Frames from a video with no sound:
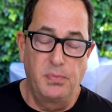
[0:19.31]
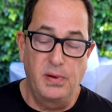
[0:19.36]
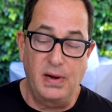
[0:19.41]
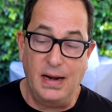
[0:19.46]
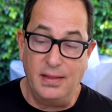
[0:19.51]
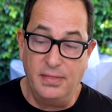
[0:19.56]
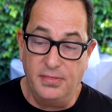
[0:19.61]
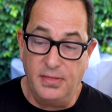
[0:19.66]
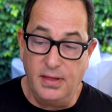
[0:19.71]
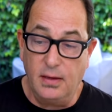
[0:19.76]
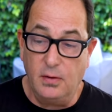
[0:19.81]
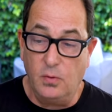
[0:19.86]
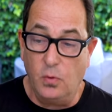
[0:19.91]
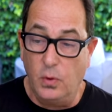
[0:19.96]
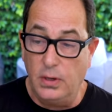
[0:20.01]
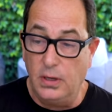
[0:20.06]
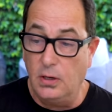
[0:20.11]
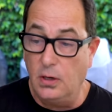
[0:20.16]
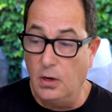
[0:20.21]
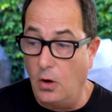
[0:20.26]
But I think
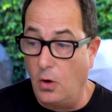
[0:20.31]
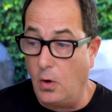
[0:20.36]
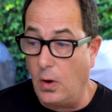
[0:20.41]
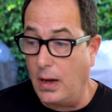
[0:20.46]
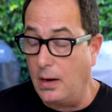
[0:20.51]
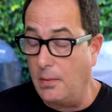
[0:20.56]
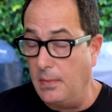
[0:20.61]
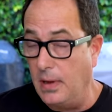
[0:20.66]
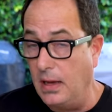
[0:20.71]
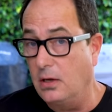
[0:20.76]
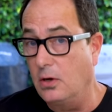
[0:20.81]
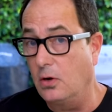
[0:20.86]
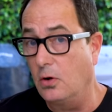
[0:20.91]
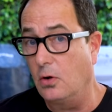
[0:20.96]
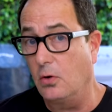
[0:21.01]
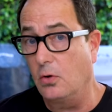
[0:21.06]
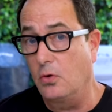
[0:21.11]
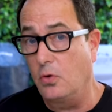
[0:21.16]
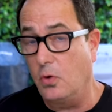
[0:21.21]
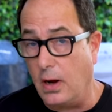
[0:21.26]
when you know how to make your
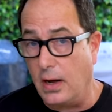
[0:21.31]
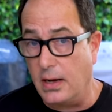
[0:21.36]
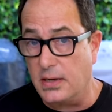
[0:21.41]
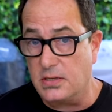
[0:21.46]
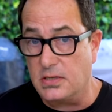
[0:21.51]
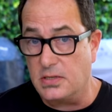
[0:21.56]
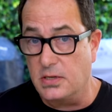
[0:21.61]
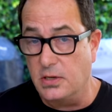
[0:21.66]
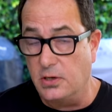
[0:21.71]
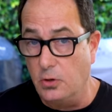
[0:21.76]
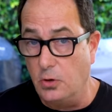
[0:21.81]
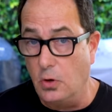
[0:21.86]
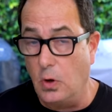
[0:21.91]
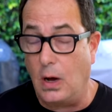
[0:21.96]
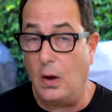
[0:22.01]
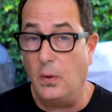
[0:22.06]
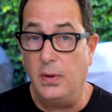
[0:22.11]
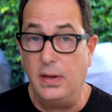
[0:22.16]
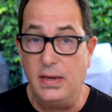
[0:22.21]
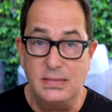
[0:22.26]
own crust and you know
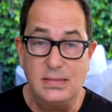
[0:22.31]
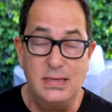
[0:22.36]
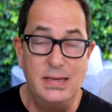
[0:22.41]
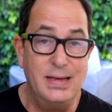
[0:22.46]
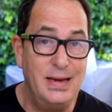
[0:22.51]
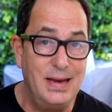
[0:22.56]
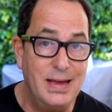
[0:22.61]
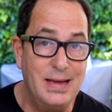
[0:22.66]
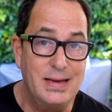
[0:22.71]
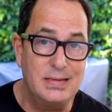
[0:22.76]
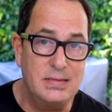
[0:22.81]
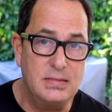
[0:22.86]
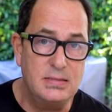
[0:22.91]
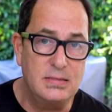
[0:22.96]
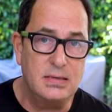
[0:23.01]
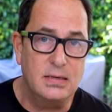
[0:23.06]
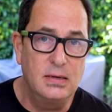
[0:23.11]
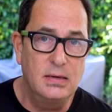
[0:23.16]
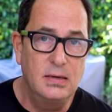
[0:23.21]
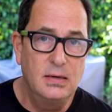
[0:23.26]
how easy it
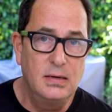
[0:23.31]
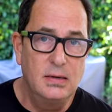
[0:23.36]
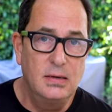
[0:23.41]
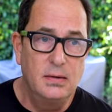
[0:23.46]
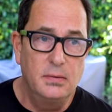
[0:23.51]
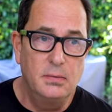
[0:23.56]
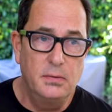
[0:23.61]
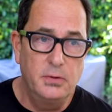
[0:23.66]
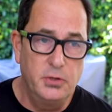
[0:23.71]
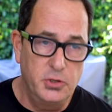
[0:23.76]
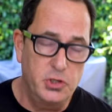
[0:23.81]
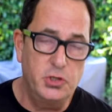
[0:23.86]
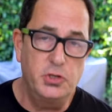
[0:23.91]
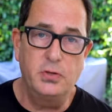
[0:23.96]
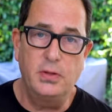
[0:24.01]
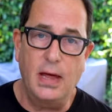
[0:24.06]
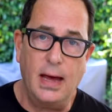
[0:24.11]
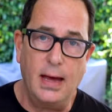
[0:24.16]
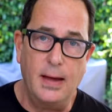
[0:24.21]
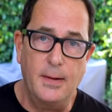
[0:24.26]
is, you should
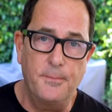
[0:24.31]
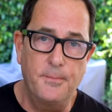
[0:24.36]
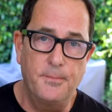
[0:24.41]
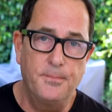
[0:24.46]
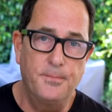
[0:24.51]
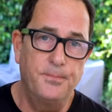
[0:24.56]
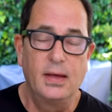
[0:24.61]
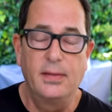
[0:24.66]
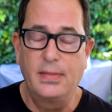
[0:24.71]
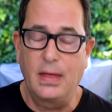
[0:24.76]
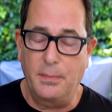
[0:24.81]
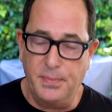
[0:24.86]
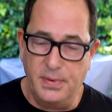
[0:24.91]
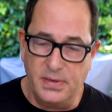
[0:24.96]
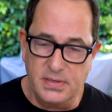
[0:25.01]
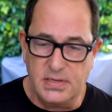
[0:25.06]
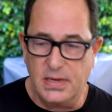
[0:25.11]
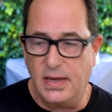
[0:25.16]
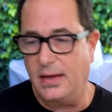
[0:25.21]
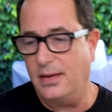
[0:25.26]
do that. That
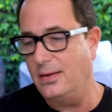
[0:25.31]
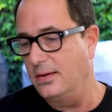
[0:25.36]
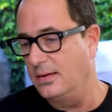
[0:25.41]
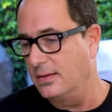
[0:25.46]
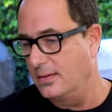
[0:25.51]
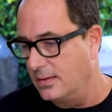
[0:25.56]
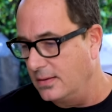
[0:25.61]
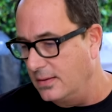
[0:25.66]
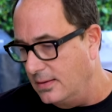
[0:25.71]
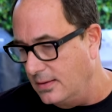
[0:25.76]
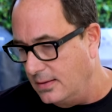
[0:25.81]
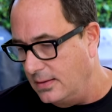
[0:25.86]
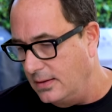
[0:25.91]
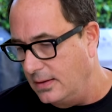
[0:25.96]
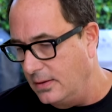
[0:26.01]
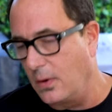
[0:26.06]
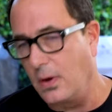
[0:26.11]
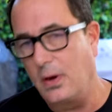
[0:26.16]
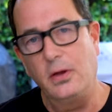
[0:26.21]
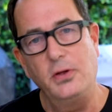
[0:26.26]
being said,
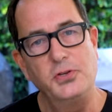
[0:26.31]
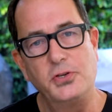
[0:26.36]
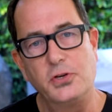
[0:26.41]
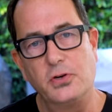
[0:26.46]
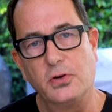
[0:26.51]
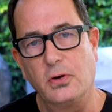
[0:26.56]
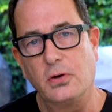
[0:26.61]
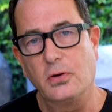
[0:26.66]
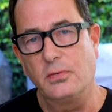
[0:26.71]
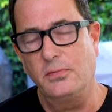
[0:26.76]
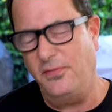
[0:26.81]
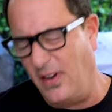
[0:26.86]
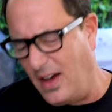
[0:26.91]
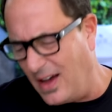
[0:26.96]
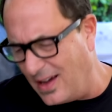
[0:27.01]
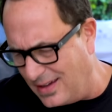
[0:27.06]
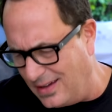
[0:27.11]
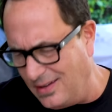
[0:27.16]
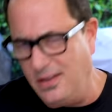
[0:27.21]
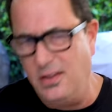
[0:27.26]
you ought to use your own. F
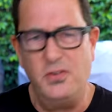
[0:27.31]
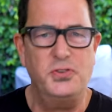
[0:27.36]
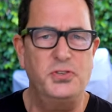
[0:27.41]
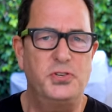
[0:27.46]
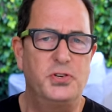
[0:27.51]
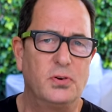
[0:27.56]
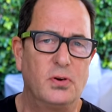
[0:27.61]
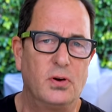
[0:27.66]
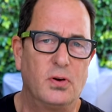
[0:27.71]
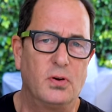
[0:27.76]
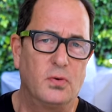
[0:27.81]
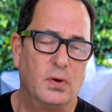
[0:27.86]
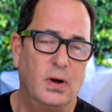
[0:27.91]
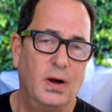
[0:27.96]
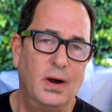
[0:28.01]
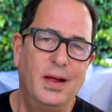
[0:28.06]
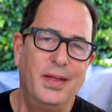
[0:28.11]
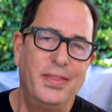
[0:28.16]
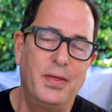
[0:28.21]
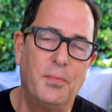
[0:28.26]
it, use your own.
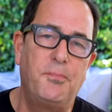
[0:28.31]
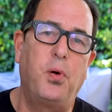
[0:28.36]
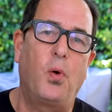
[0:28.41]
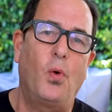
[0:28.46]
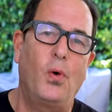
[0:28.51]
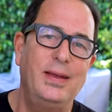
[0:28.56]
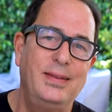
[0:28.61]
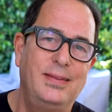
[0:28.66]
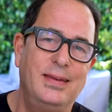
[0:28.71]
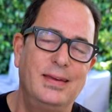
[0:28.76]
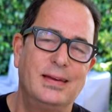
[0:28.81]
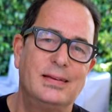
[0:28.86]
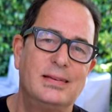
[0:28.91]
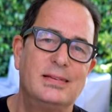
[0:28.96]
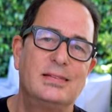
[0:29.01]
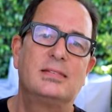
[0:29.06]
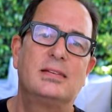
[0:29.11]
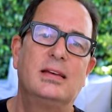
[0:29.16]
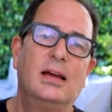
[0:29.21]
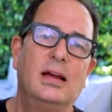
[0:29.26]
The point
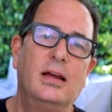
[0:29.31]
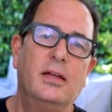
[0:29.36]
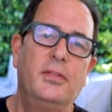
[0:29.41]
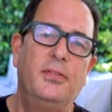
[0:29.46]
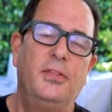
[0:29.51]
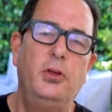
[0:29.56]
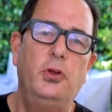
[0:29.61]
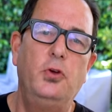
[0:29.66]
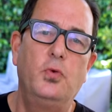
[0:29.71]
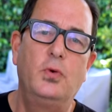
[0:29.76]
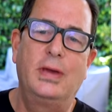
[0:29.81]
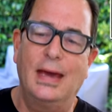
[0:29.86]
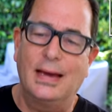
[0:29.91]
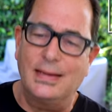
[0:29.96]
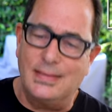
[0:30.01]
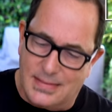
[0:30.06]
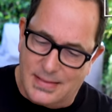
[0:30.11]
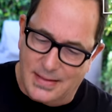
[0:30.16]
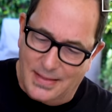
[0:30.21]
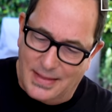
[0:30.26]
is, that you
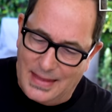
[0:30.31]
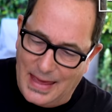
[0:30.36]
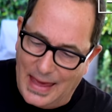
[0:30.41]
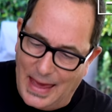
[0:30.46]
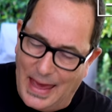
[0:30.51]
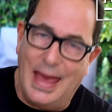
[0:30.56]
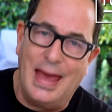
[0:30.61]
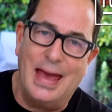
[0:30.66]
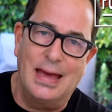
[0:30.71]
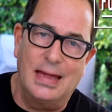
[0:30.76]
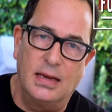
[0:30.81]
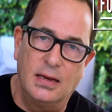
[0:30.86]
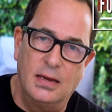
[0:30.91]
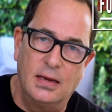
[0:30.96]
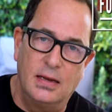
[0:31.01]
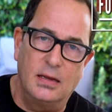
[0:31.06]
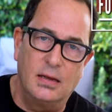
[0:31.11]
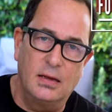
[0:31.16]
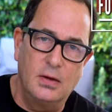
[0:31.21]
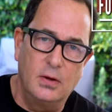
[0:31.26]
get to the
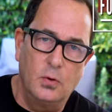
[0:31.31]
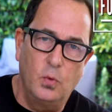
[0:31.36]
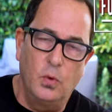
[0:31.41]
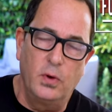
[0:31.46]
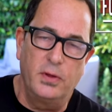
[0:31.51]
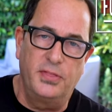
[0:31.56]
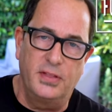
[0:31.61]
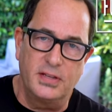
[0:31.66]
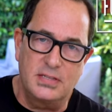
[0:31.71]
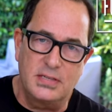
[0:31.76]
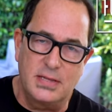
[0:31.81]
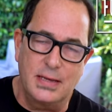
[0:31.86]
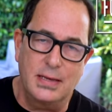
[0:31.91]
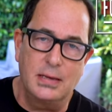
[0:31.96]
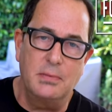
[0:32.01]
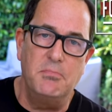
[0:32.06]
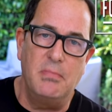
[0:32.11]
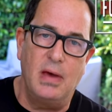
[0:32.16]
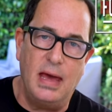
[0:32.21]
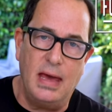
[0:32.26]
end with this
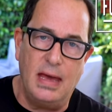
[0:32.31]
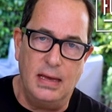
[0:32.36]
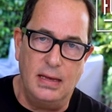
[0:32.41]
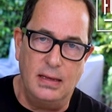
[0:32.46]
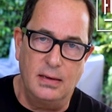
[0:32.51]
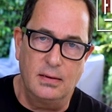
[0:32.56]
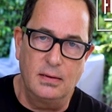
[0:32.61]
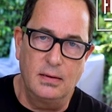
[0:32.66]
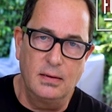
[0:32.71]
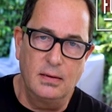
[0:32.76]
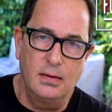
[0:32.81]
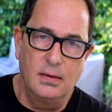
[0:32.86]
thing made